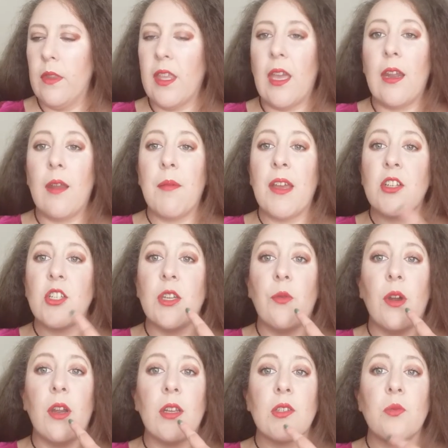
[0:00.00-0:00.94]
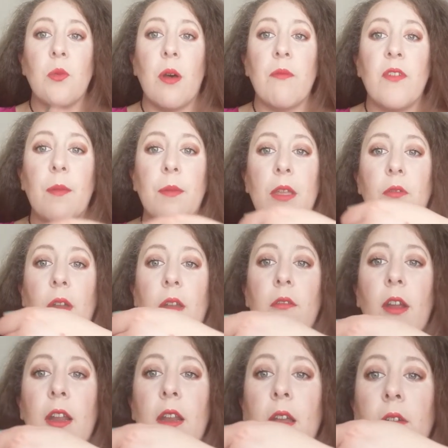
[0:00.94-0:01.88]
And I'm actually wearing Swamp Family
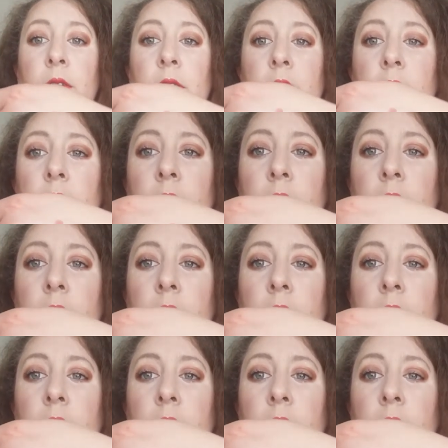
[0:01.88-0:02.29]
Red right now.